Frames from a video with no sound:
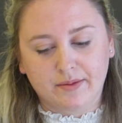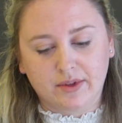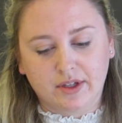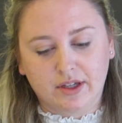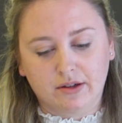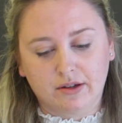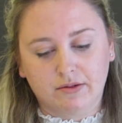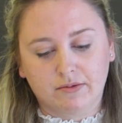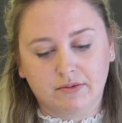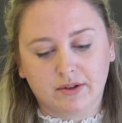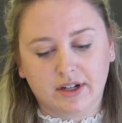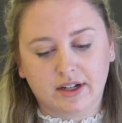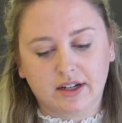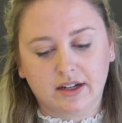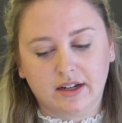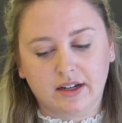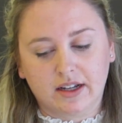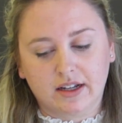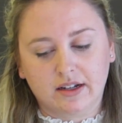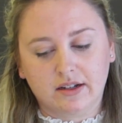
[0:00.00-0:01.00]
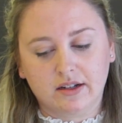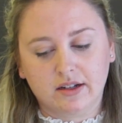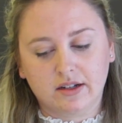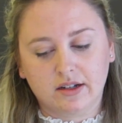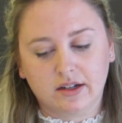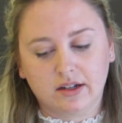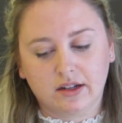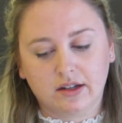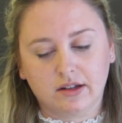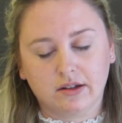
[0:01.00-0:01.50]
you would need
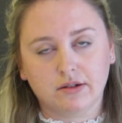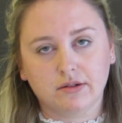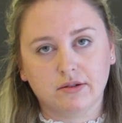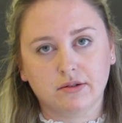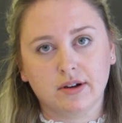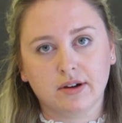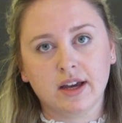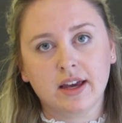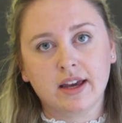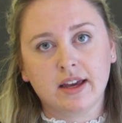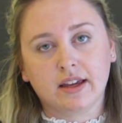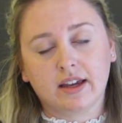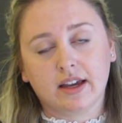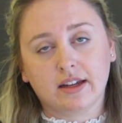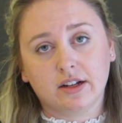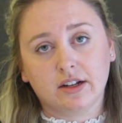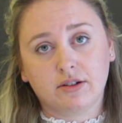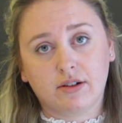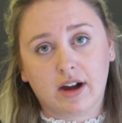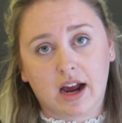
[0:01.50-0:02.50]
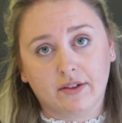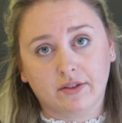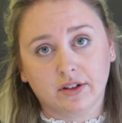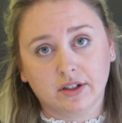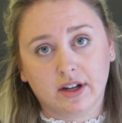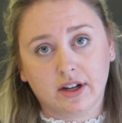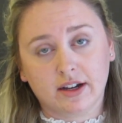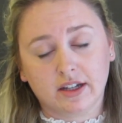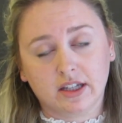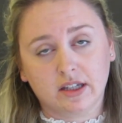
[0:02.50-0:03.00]
to get a travel
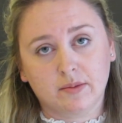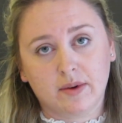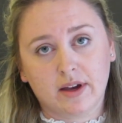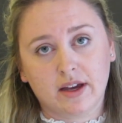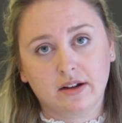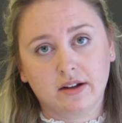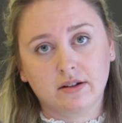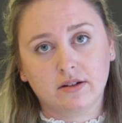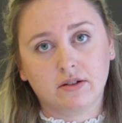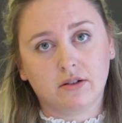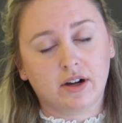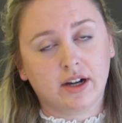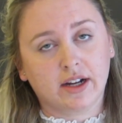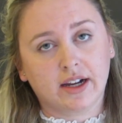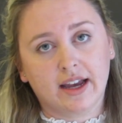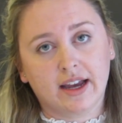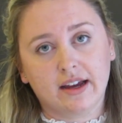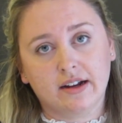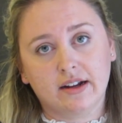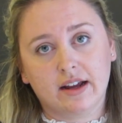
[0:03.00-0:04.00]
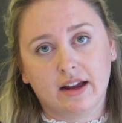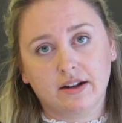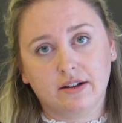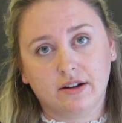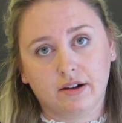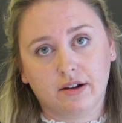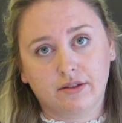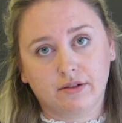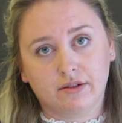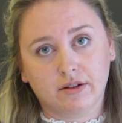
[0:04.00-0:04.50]
document or again
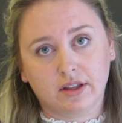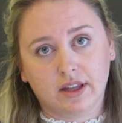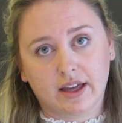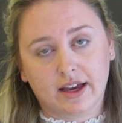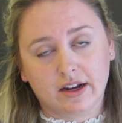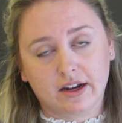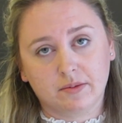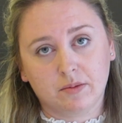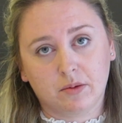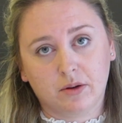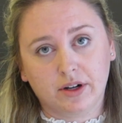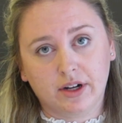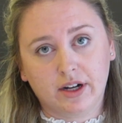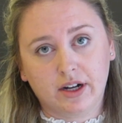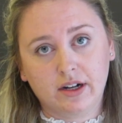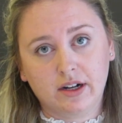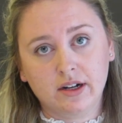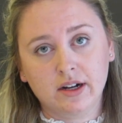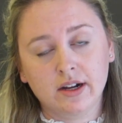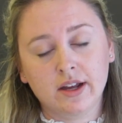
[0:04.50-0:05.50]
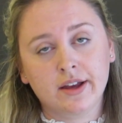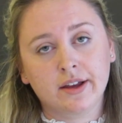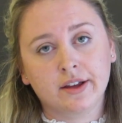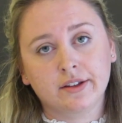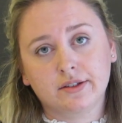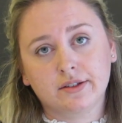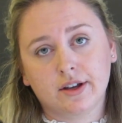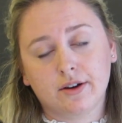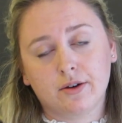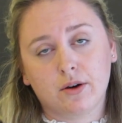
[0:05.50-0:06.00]
enter through a land border.
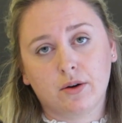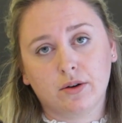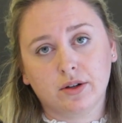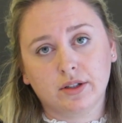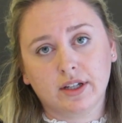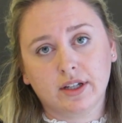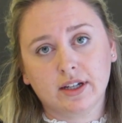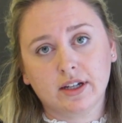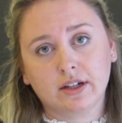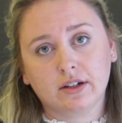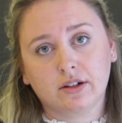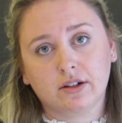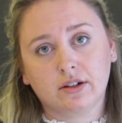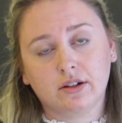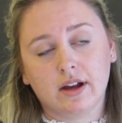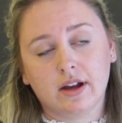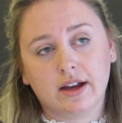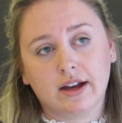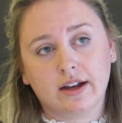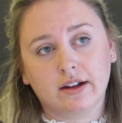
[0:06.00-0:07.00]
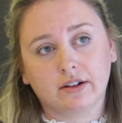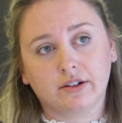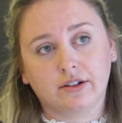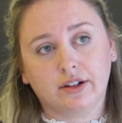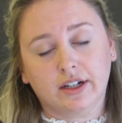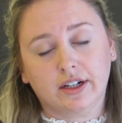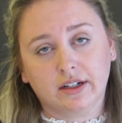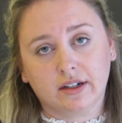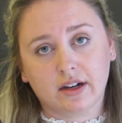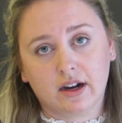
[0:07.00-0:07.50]
So holding a
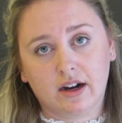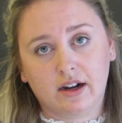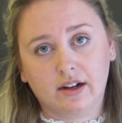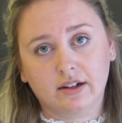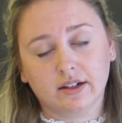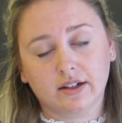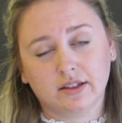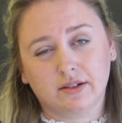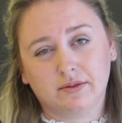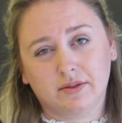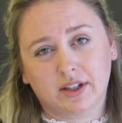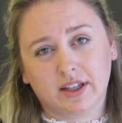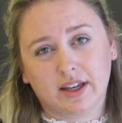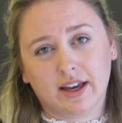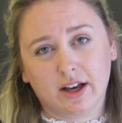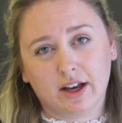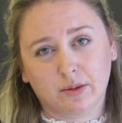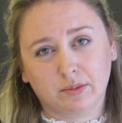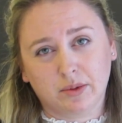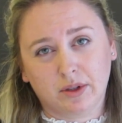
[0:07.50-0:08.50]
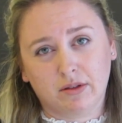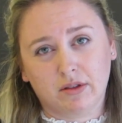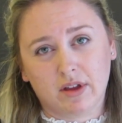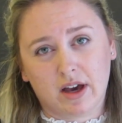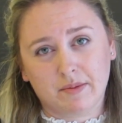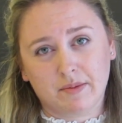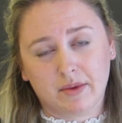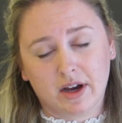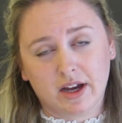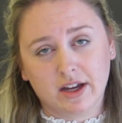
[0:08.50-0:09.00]
green card doesn't really help you
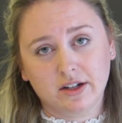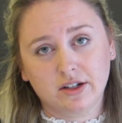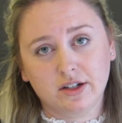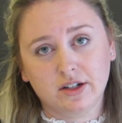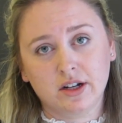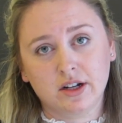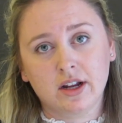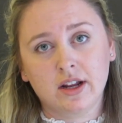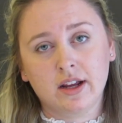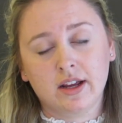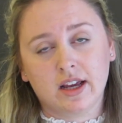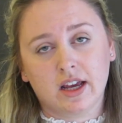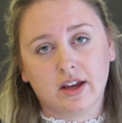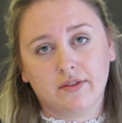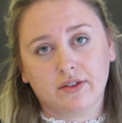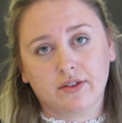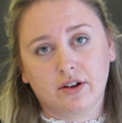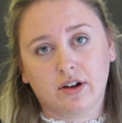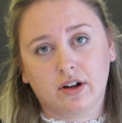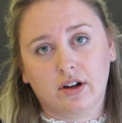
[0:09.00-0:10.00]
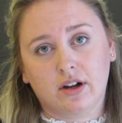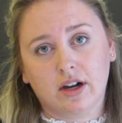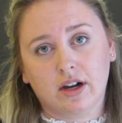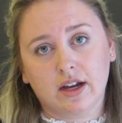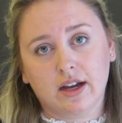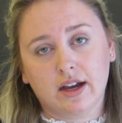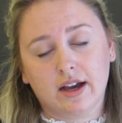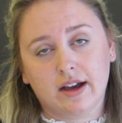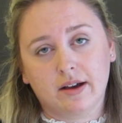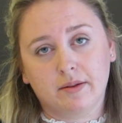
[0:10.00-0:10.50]
that much if you're
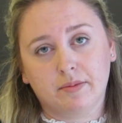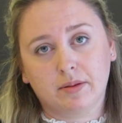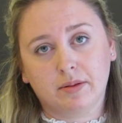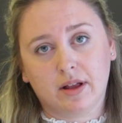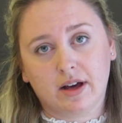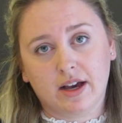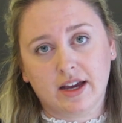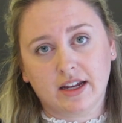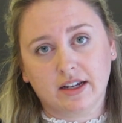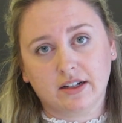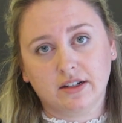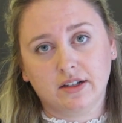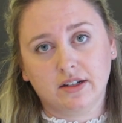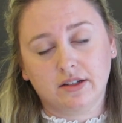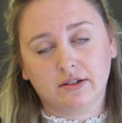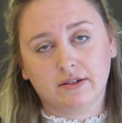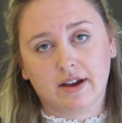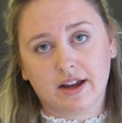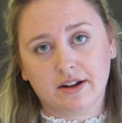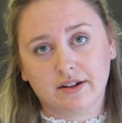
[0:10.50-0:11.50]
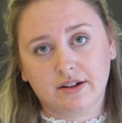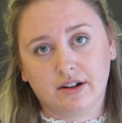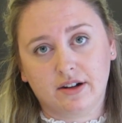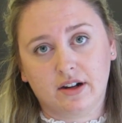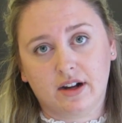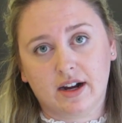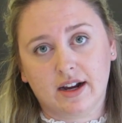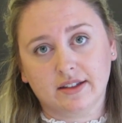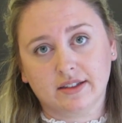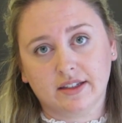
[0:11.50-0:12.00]
applying to
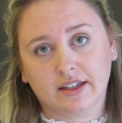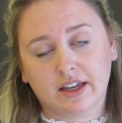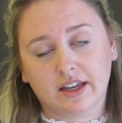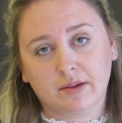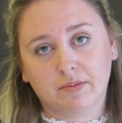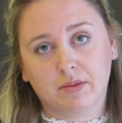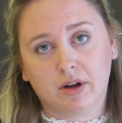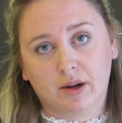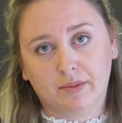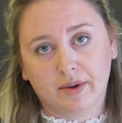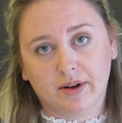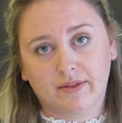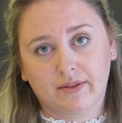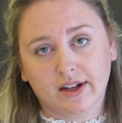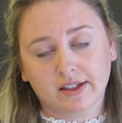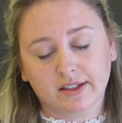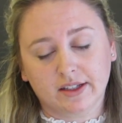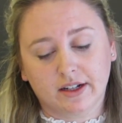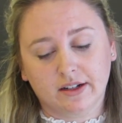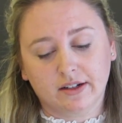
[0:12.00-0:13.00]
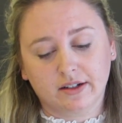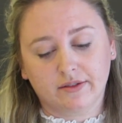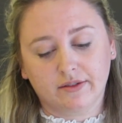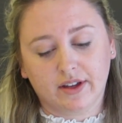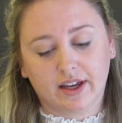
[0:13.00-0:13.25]
enter as a permanent resident of